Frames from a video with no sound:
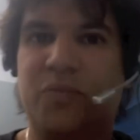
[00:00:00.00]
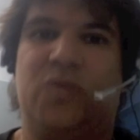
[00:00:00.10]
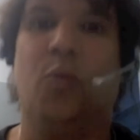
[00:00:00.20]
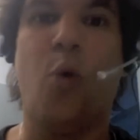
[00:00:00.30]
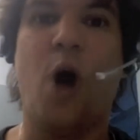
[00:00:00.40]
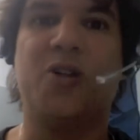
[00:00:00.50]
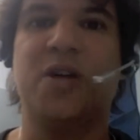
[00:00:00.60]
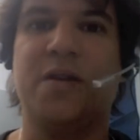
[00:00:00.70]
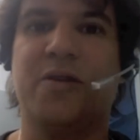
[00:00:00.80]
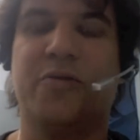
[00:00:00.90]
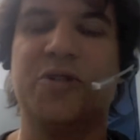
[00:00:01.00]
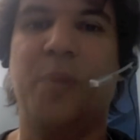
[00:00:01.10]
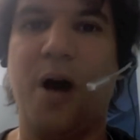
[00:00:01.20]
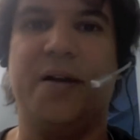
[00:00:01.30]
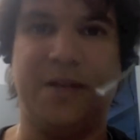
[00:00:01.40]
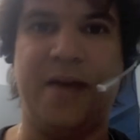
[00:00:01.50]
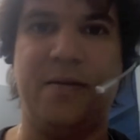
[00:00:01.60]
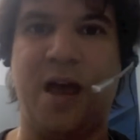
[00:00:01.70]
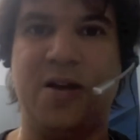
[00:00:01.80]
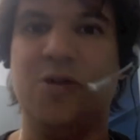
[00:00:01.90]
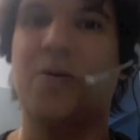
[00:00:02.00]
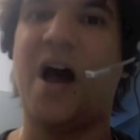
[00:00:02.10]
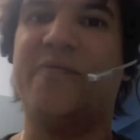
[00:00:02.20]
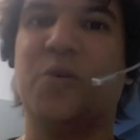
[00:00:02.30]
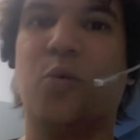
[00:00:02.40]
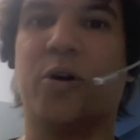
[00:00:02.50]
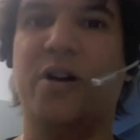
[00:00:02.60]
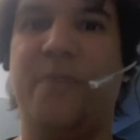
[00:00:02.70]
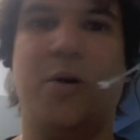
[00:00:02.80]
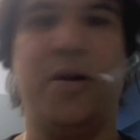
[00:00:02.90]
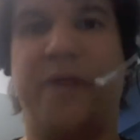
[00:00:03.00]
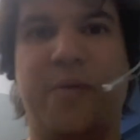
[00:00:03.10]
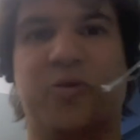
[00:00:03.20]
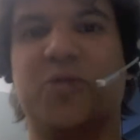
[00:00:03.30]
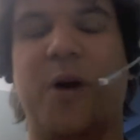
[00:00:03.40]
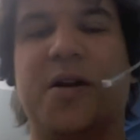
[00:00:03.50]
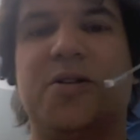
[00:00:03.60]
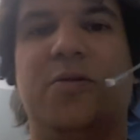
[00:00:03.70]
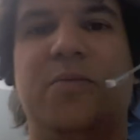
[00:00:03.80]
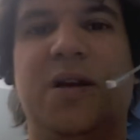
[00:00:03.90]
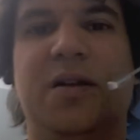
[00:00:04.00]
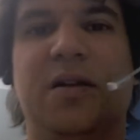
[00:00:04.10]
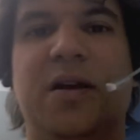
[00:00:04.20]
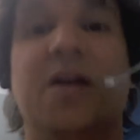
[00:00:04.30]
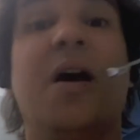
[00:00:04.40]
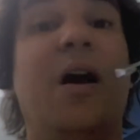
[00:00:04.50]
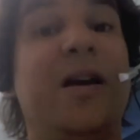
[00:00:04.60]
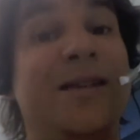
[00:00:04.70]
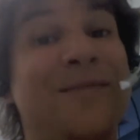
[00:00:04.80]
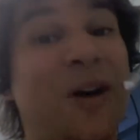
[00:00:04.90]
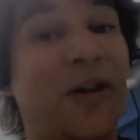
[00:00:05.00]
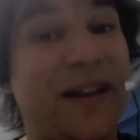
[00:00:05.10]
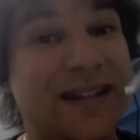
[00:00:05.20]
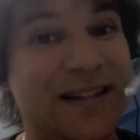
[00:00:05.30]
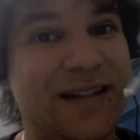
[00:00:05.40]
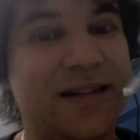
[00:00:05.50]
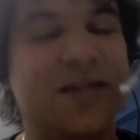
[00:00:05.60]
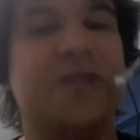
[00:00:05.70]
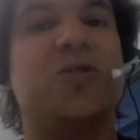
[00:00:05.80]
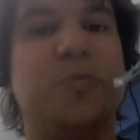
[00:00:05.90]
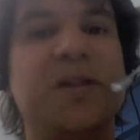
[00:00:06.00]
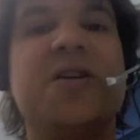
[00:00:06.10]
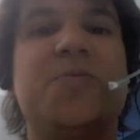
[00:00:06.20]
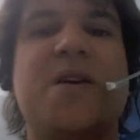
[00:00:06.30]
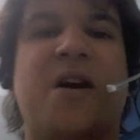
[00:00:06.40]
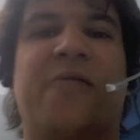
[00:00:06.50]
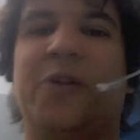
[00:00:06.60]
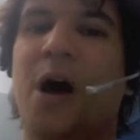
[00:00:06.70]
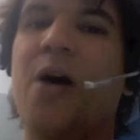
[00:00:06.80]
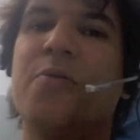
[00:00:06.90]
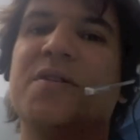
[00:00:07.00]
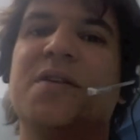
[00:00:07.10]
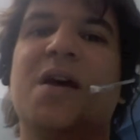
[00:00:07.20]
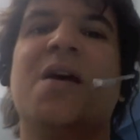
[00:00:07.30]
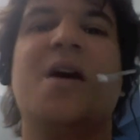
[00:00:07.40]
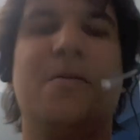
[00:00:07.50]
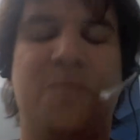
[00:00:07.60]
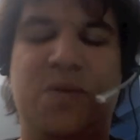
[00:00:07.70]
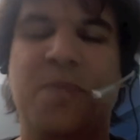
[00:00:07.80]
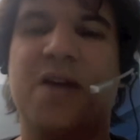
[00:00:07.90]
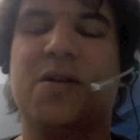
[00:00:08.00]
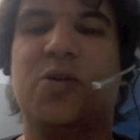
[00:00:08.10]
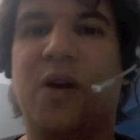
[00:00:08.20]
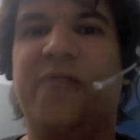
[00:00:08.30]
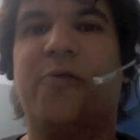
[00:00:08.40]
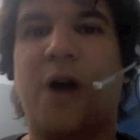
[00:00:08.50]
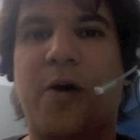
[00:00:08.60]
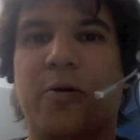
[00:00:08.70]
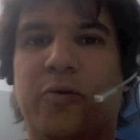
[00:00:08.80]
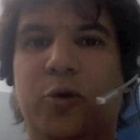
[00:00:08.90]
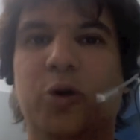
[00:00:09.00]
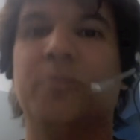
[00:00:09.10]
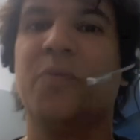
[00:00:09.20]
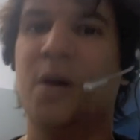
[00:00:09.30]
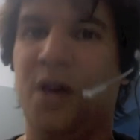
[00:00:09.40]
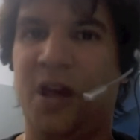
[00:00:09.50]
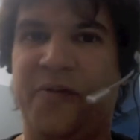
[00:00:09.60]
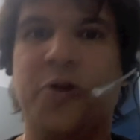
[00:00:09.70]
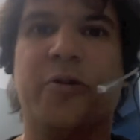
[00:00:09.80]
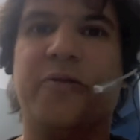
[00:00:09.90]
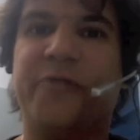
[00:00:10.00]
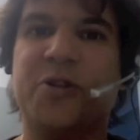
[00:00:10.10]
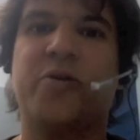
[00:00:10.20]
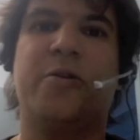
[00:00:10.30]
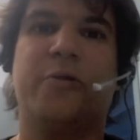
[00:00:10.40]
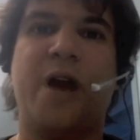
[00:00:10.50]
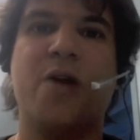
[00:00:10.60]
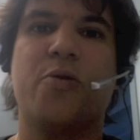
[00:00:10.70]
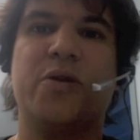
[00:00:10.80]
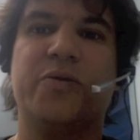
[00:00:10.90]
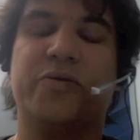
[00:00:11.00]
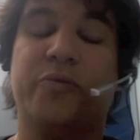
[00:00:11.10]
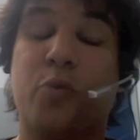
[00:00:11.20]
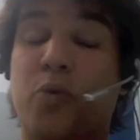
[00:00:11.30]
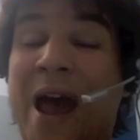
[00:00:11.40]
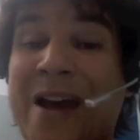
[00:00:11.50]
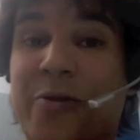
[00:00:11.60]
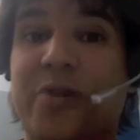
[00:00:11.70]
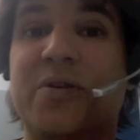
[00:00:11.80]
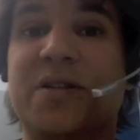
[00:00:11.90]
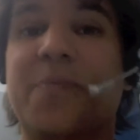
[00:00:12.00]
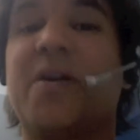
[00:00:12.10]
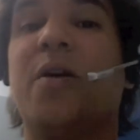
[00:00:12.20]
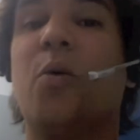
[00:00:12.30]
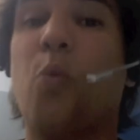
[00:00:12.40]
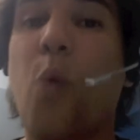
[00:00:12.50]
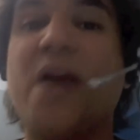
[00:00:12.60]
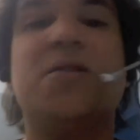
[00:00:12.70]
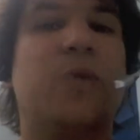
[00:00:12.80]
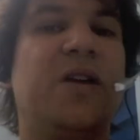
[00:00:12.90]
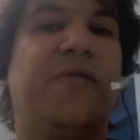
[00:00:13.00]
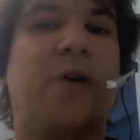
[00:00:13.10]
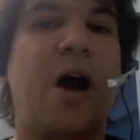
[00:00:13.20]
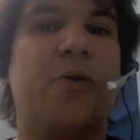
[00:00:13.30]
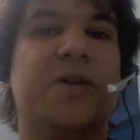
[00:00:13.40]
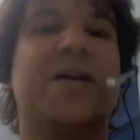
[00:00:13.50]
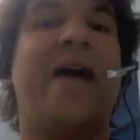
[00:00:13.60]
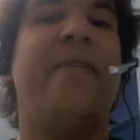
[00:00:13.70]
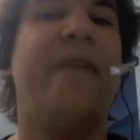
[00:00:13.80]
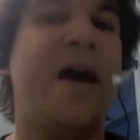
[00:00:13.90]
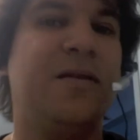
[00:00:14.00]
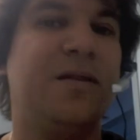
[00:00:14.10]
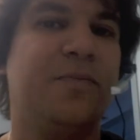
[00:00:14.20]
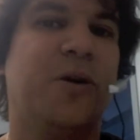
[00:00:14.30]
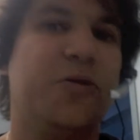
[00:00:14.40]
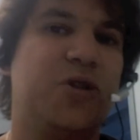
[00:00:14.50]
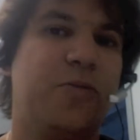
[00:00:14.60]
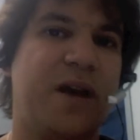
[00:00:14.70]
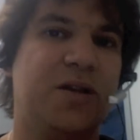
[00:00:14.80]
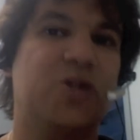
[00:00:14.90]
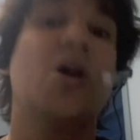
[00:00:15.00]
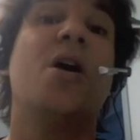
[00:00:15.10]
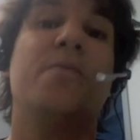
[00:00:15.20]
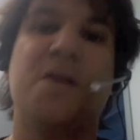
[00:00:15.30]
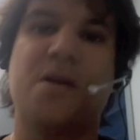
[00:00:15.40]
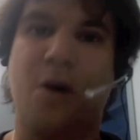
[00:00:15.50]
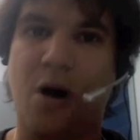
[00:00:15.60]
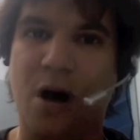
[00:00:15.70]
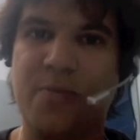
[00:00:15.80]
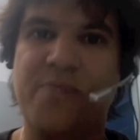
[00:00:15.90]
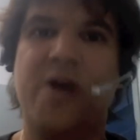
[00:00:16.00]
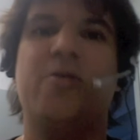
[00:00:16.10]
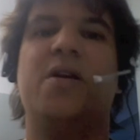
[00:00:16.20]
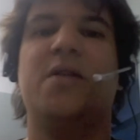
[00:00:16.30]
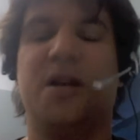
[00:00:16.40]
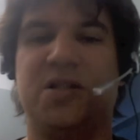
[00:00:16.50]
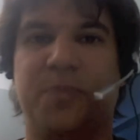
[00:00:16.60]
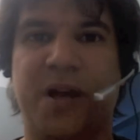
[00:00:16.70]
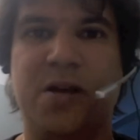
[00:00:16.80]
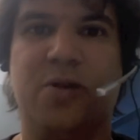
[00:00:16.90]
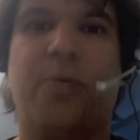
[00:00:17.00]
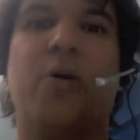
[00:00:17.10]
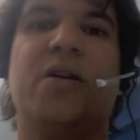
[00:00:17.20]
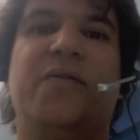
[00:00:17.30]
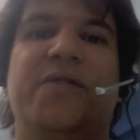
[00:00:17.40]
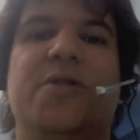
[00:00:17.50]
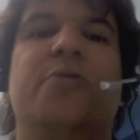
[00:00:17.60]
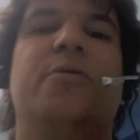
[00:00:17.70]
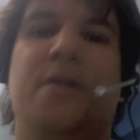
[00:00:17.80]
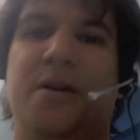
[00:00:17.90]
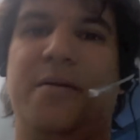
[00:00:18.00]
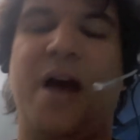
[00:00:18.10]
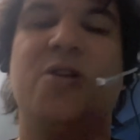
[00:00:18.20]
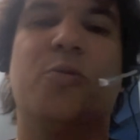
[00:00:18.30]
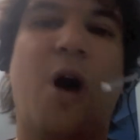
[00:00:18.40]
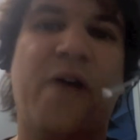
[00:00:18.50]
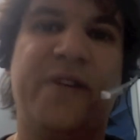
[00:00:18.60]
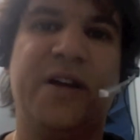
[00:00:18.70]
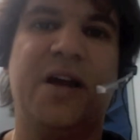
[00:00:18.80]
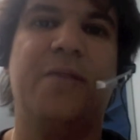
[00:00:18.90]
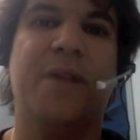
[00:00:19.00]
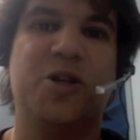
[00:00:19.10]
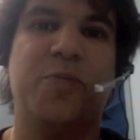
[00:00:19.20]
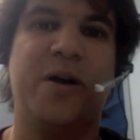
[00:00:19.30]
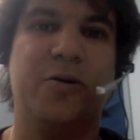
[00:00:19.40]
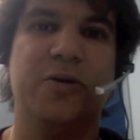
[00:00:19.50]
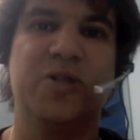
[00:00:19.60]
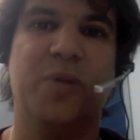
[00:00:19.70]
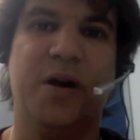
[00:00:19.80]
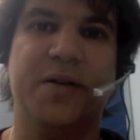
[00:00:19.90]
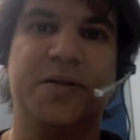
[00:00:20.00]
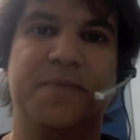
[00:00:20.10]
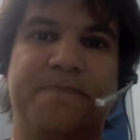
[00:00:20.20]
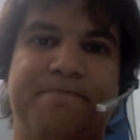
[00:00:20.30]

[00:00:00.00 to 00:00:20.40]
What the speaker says: watching their response, and you don't have to worry about them responding to you immediately. In email, that doesn't exist, so please be careful. I always say, make the 24-hour rule. If you're frustrated or angry with something, wait 24 hours and then compose your message. Be calm about it, explain your point of view, and you'll often get a much better response.